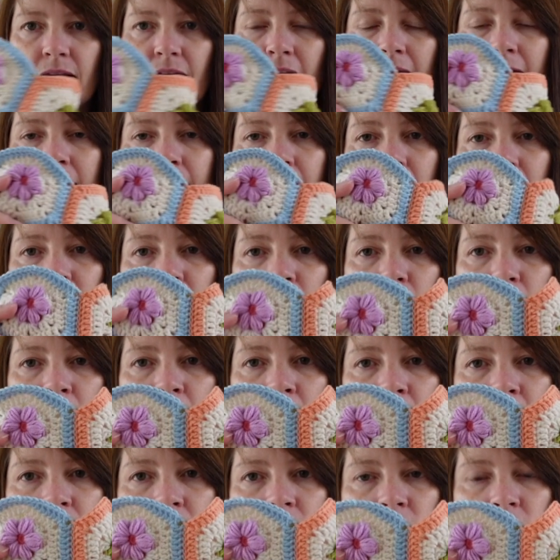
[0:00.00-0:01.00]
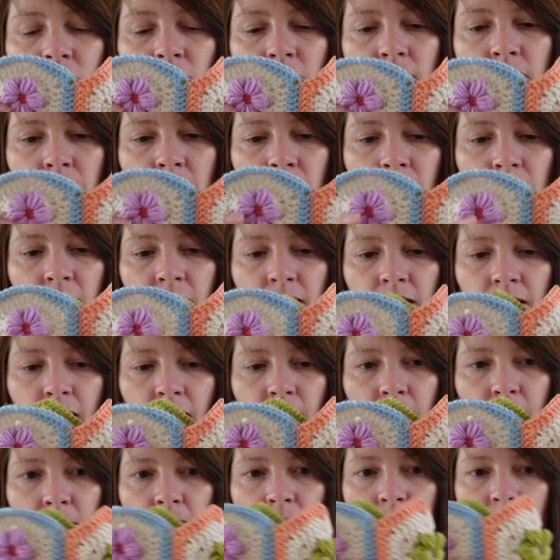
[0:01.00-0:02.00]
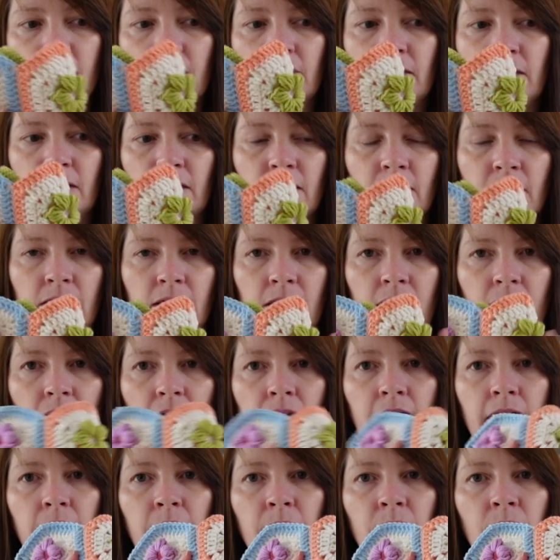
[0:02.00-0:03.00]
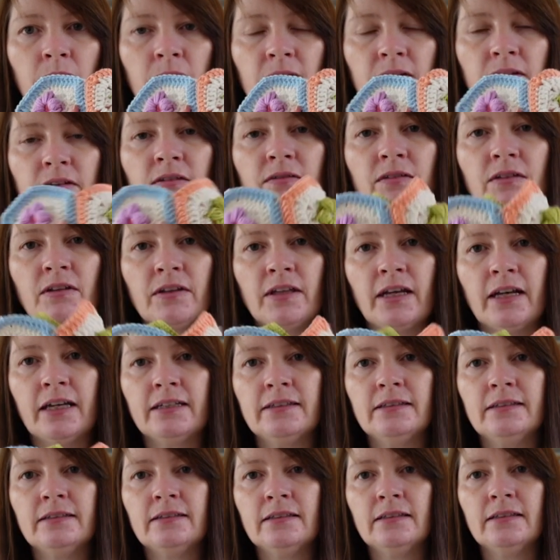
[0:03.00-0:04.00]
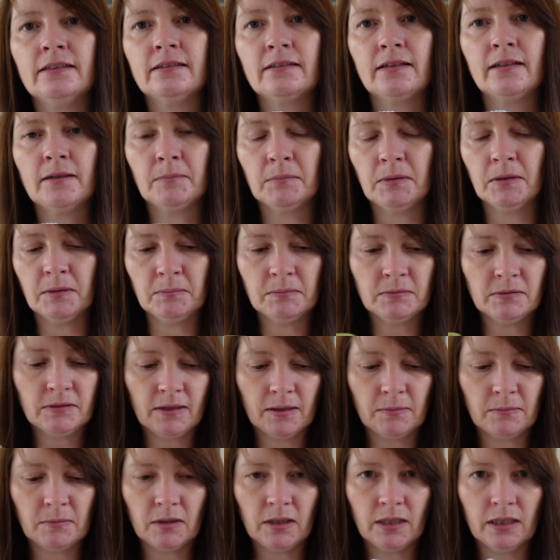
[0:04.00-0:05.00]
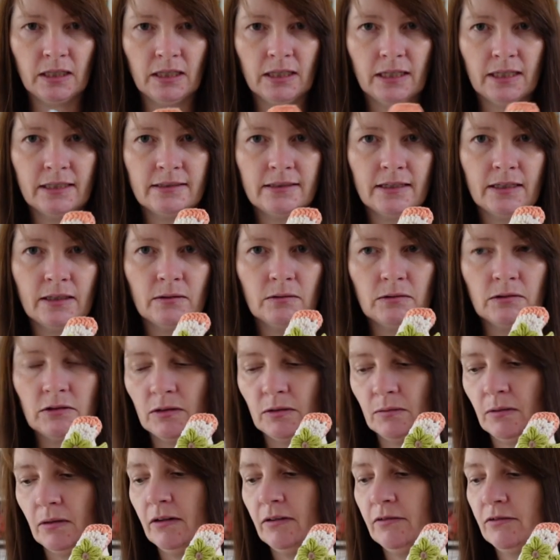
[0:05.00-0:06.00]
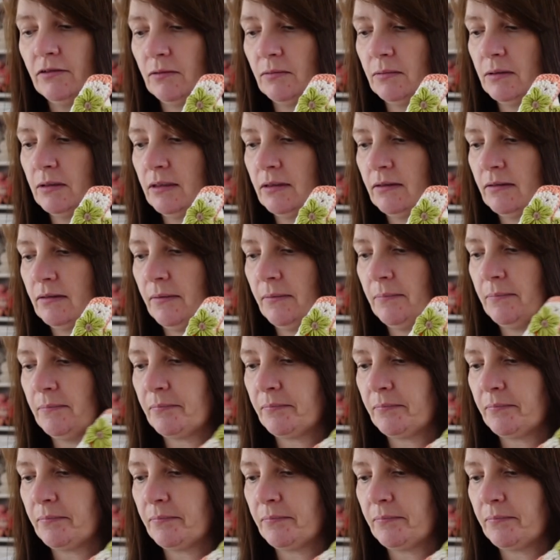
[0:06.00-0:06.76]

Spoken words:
And then I'll pop the joining one up once I've got that edited. So that might take me a day or two afterwards.